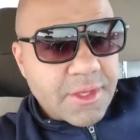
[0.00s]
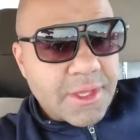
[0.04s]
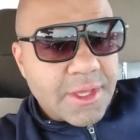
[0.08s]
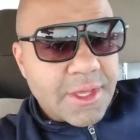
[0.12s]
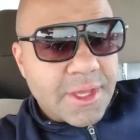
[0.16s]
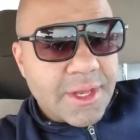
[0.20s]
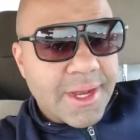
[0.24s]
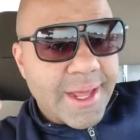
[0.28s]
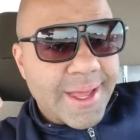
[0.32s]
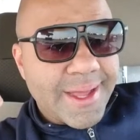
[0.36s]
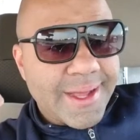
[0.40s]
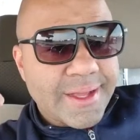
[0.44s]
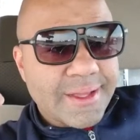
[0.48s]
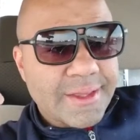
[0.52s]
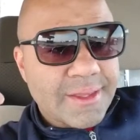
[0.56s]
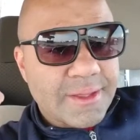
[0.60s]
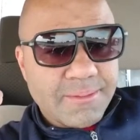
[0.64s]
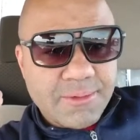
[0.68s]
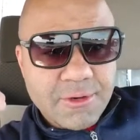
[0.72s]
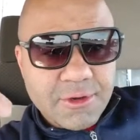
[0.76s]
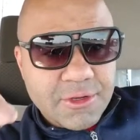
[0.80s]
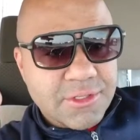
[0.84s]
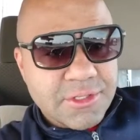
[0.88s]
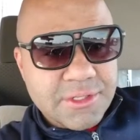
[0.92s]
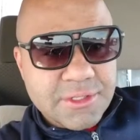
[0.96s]
like the
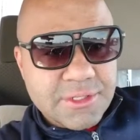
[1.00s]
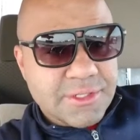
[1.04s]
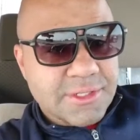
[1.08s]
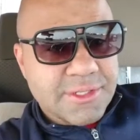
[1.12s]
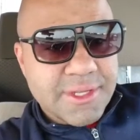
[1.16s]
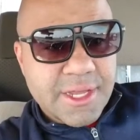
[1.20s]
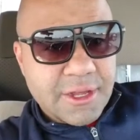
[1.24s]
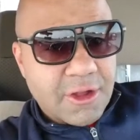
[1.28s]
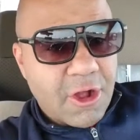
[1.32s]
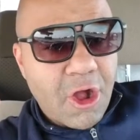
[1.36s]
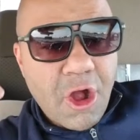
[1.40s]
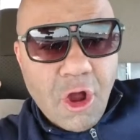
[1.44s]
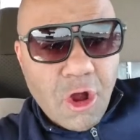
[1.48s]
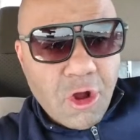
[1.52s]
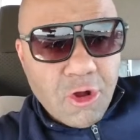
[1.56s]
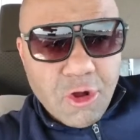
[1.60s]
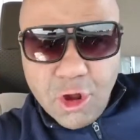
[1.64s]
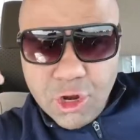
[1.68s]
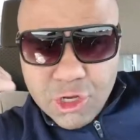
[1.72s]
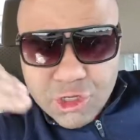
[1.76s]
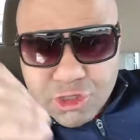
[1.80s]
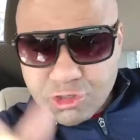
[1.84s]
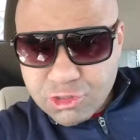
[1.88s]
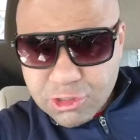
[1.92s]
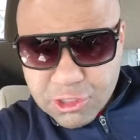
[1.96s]
person is like, oh,
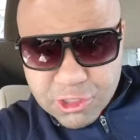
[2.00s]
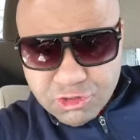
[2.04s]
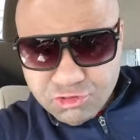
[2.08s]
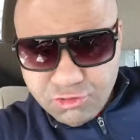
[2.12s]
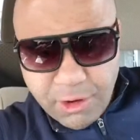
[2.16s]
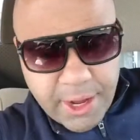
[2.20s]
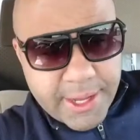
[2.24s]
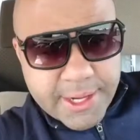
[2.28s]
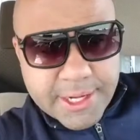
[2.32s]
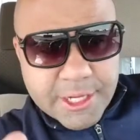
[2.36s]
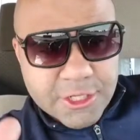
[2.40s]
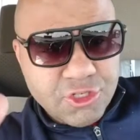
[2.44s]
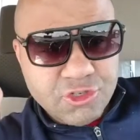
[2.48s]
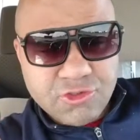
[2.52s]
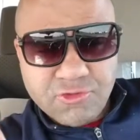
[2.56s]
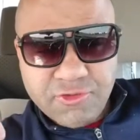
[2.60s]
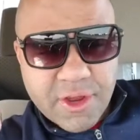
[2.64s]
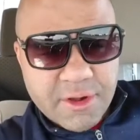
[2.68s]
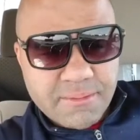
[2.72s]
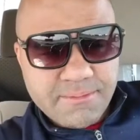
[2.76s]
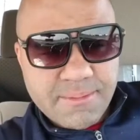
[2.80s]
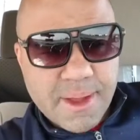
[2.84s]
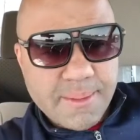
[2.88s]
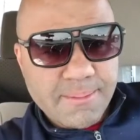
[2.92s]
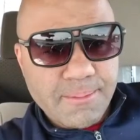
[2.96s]
it's just great that you read
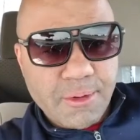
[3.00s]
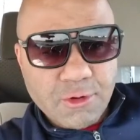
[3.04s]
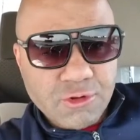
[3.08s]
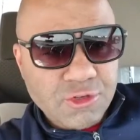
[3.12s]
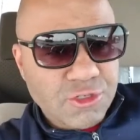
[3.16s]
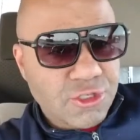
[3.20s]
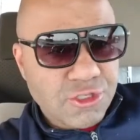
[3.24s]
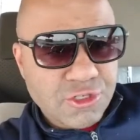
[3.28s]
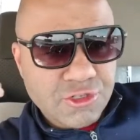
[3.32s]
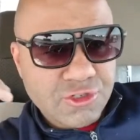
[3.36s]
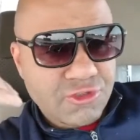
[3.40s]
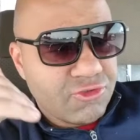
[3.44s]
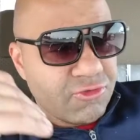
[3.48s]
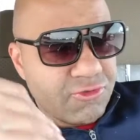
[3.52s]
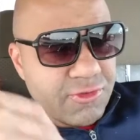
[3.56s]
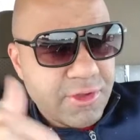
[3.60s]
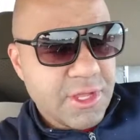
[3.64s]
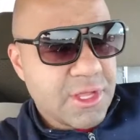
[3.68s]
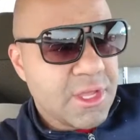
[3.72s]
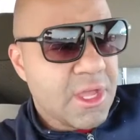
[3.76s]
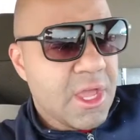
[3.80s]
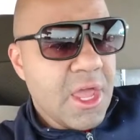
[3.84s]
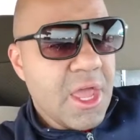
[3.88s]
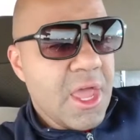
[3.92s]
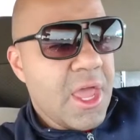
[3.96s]
my post
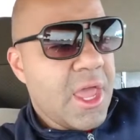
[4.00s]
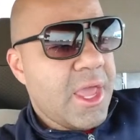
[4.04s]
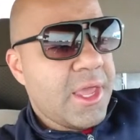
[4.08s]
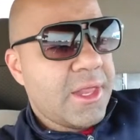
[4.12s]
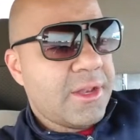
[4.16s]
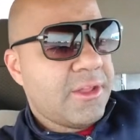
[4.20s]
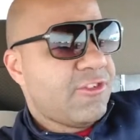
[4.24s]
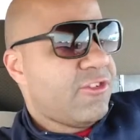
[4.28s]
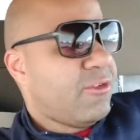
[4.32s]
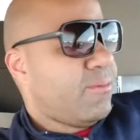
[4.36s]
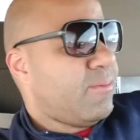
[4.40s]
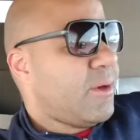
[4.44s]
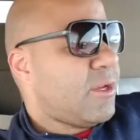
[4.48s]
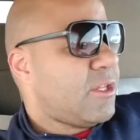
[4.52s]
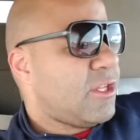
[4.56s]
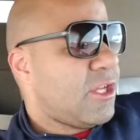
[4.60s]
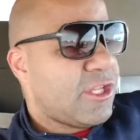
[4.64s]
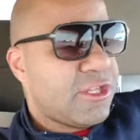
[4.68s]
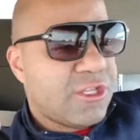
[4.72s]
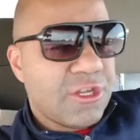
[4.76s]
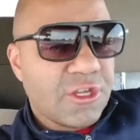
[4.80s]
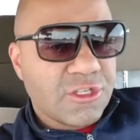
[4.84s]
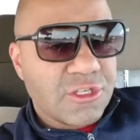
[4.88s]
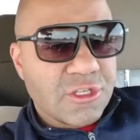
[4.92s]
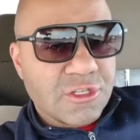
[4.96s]
history and this, but it
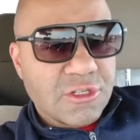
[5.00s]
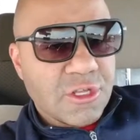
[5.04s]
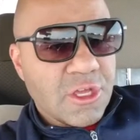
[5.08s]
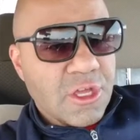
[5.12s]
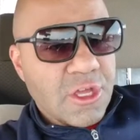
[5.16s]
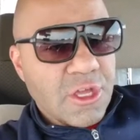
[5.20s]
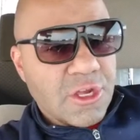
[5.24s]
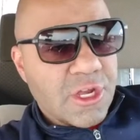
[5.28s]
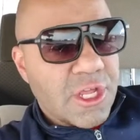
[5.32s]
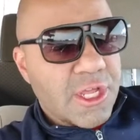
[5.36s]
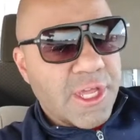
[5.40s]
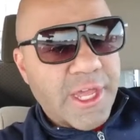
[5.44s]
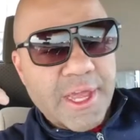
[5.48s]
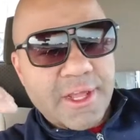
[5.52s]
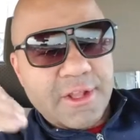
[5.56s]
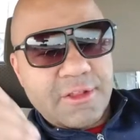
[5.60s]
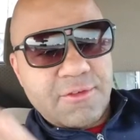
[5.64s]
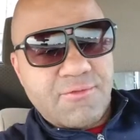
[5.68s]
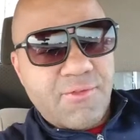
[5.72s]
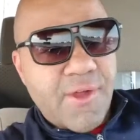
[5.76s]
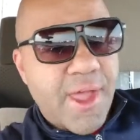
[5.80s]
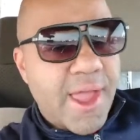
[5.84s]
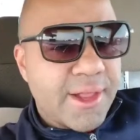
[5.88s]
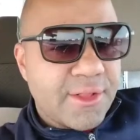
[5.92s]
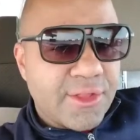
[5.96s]
doesn't negate the
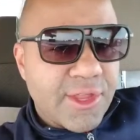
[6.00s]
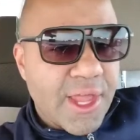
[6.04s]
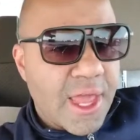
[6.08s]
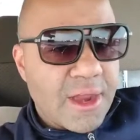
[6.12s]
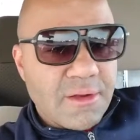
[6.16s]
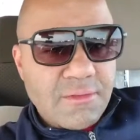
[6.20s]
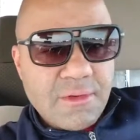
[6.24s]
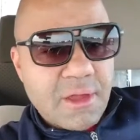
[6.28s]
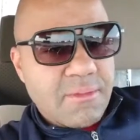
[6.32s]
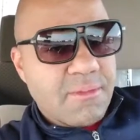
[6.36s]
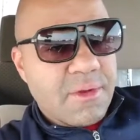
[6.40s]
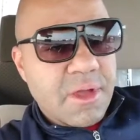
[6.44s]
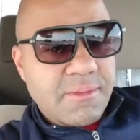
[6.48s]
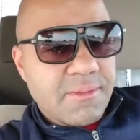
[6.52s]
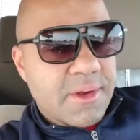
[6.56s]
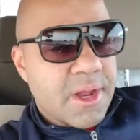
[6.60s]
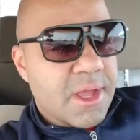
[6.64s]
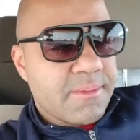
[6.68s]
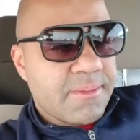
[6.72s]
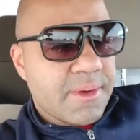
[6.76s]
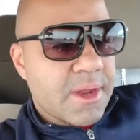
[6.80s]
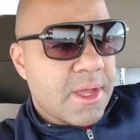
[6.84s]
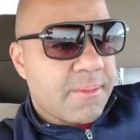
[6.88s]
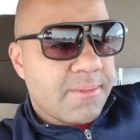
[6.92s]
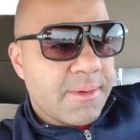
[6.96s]
fact that blah blah blah
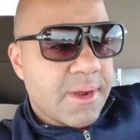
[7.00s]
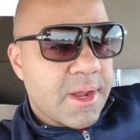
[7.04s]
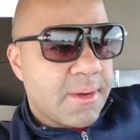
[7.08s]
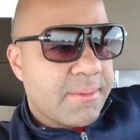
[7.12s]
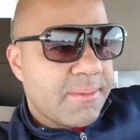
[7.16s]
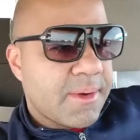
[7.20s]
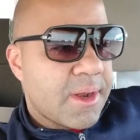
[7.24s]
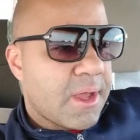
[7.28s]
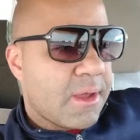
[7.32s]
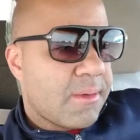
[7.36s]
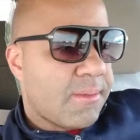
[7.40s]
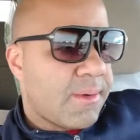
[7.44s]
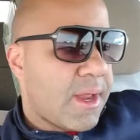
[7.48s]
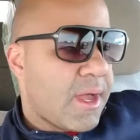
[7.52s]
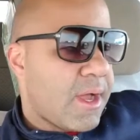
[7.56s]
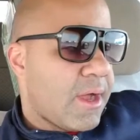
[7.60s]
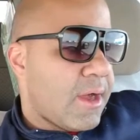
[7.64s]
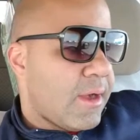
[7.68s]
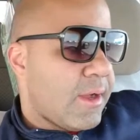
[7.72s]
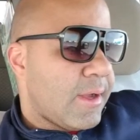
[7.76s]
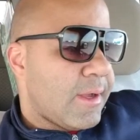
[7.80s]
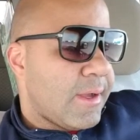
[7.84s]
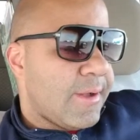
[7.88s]
blah blah blah blah.